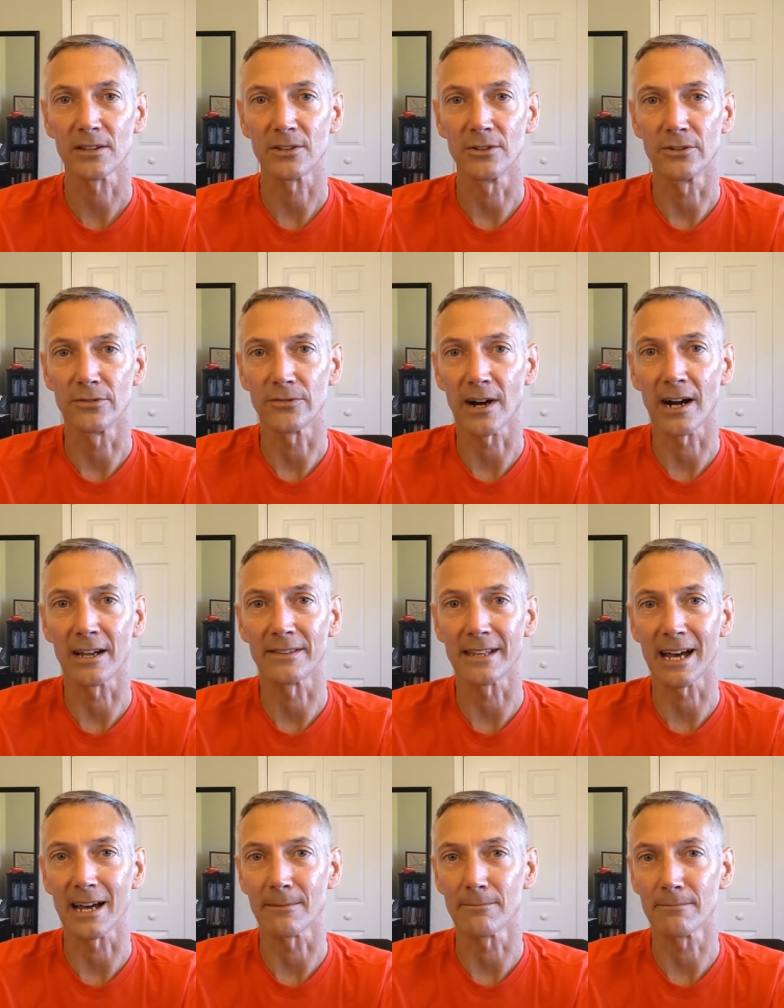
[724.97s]
you find
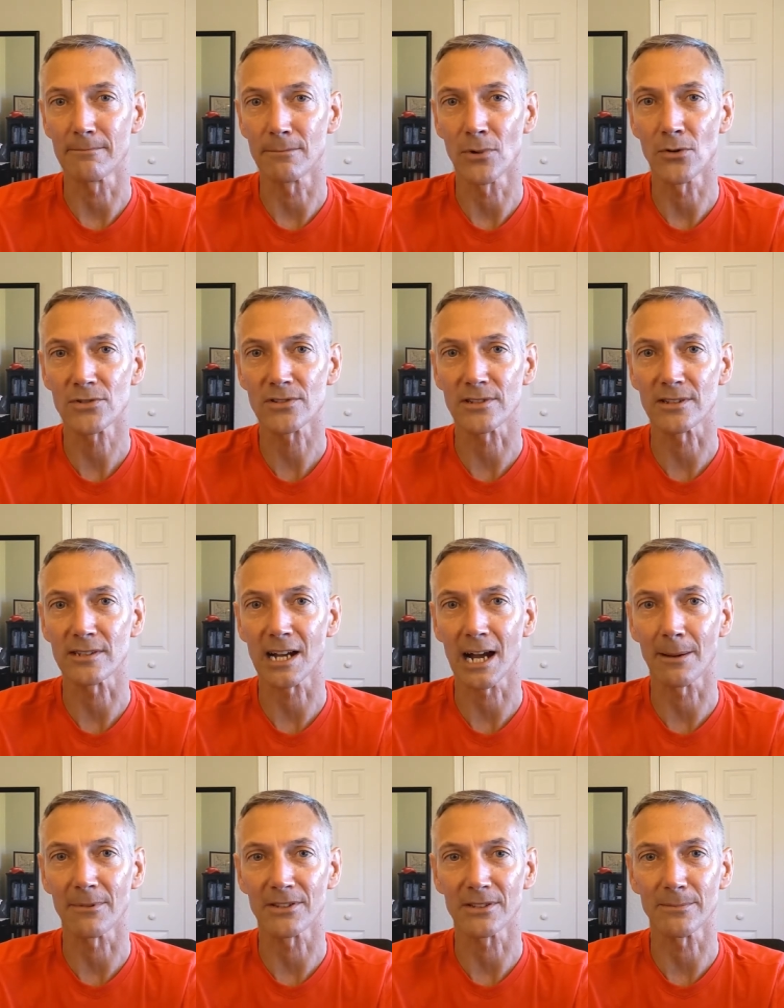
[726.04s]
that most of the
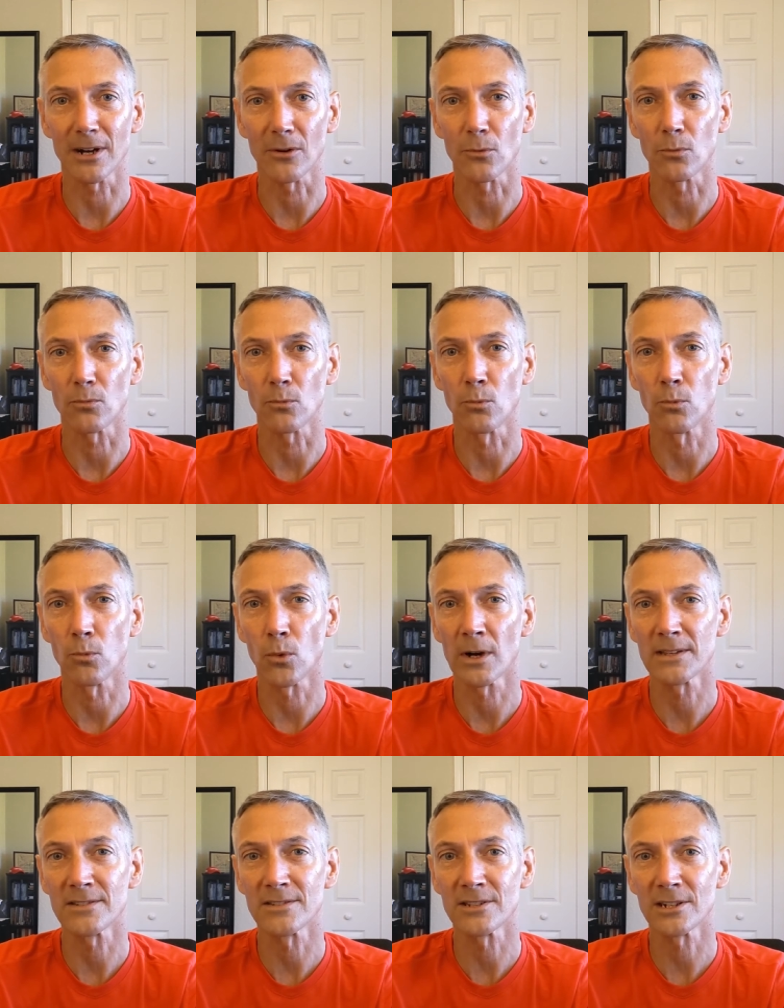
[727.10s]
time it's about
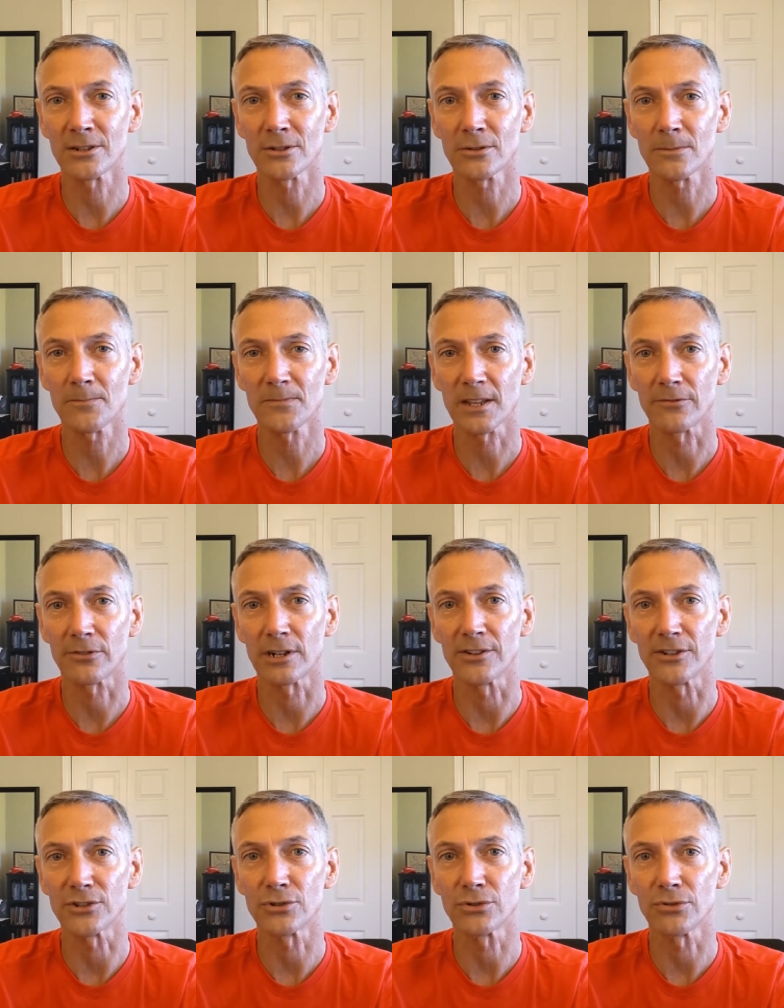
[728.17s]
1-0 for
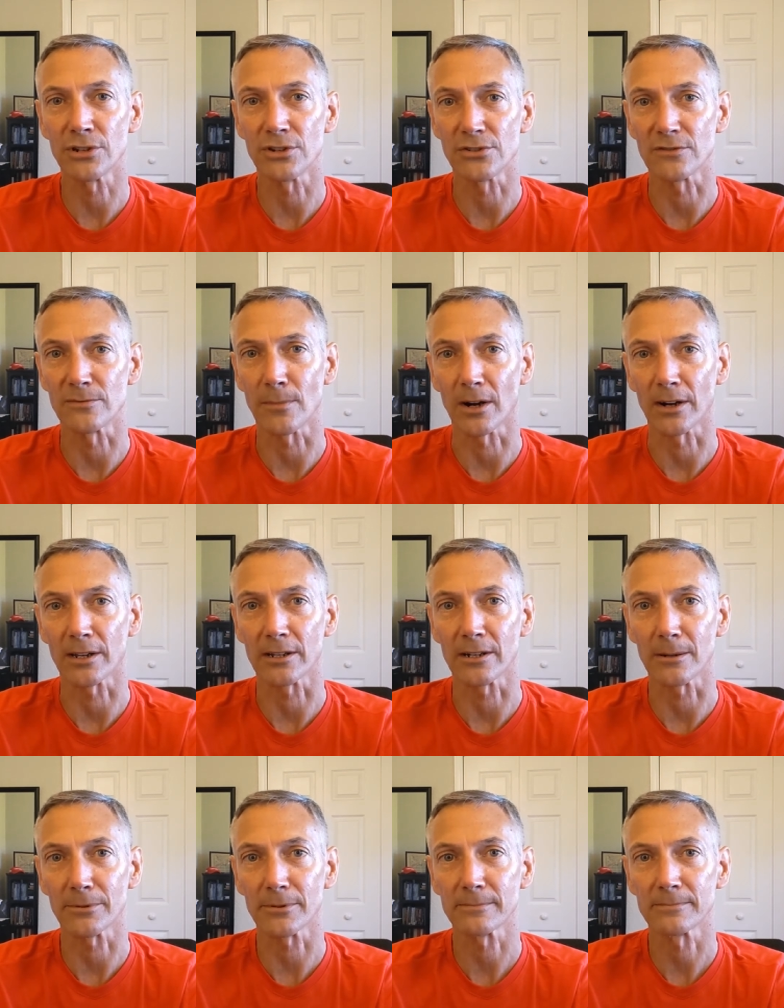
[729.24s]
every 2 years of market up.